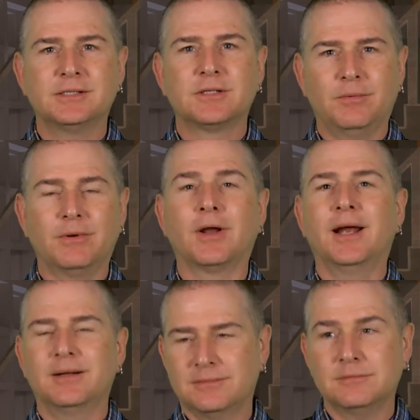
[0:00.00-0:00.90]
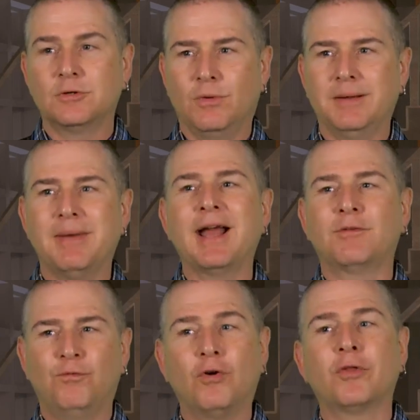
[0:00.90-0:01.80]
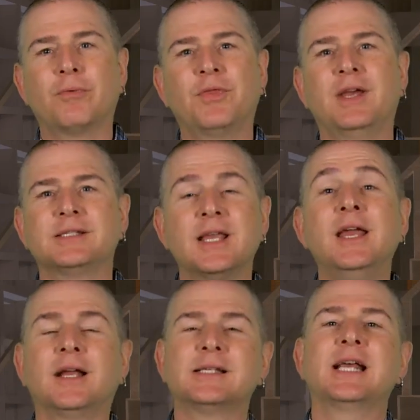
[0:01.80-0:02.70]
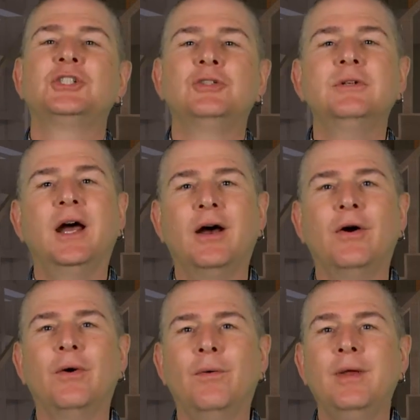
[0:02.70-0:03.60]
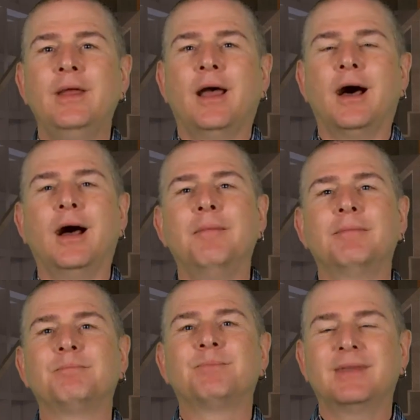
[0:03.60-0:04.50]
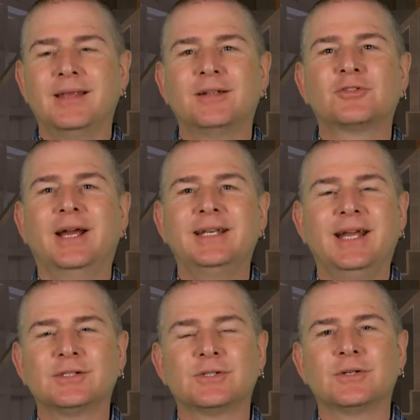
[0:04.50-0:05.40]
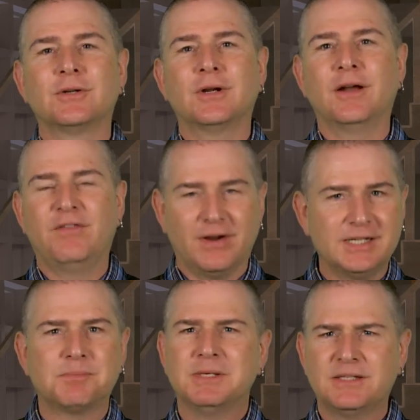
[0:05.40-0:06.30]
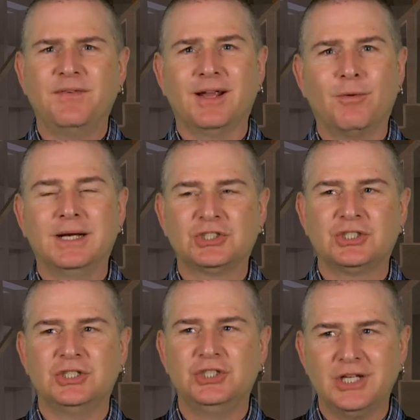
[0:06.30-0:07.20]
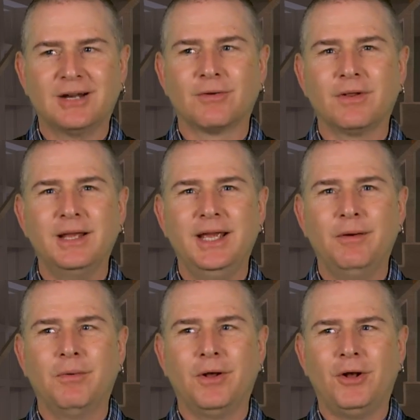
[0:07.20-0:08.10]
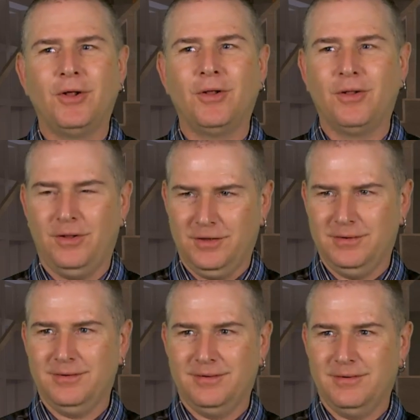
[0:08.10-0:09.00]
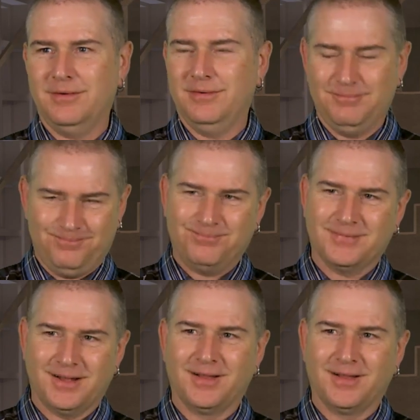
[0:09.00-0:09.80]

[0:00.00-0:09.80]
So we're not going back and forth with this because as you know, um, trying to answer a very specific question generally will a